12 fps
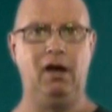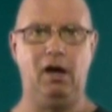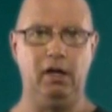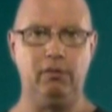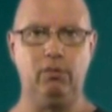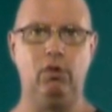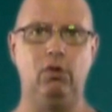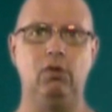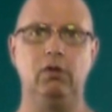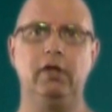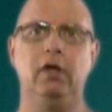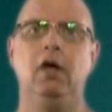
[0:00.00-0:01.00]
hot
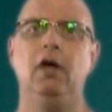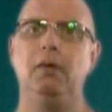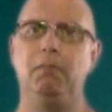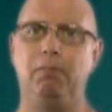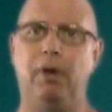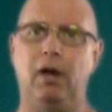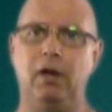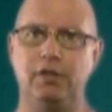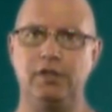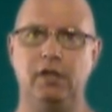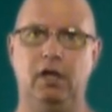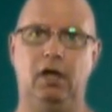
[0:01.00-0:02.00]
rolled bar
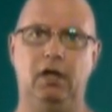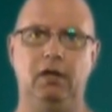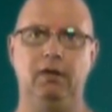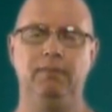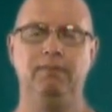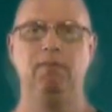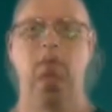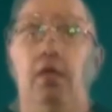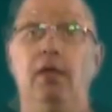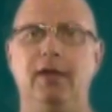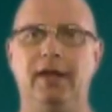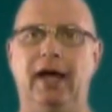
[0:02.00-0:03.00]
stock.
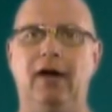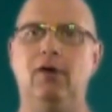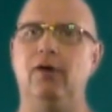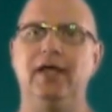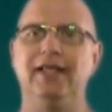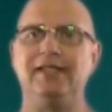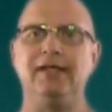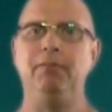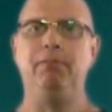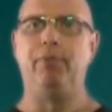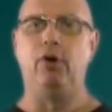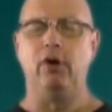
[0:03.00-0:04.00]
Now, it's
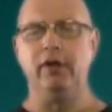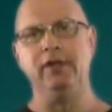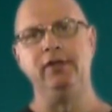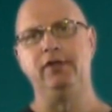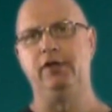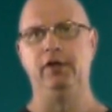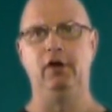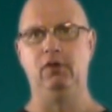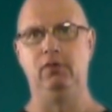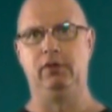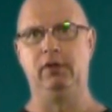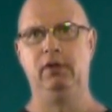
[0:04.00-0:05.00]
important to
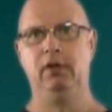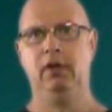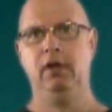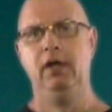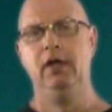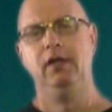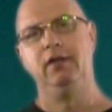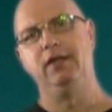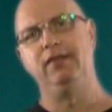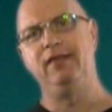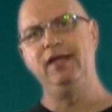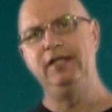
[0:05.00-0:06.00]
note
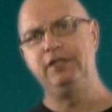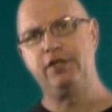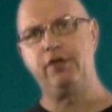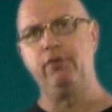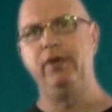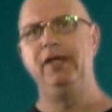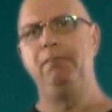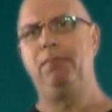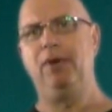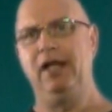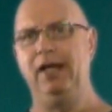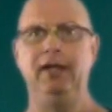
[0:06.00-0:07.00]
that these three
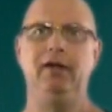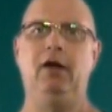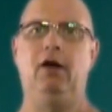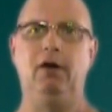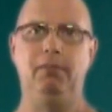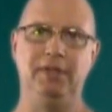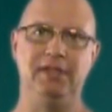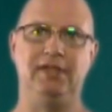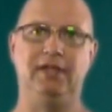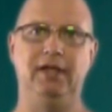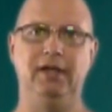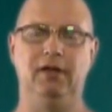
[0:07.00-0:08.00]
plain carbon
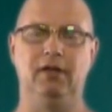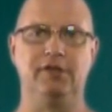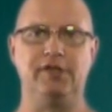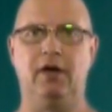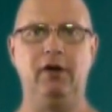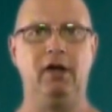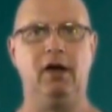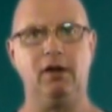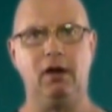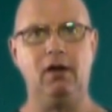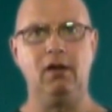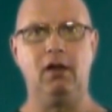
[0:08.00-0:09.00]
steels are not
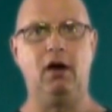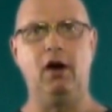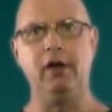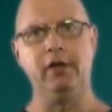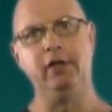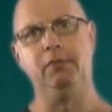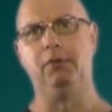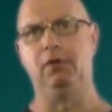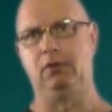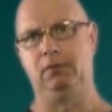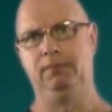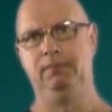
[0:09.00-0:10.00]
all
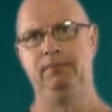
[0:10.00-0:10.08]
hardenable.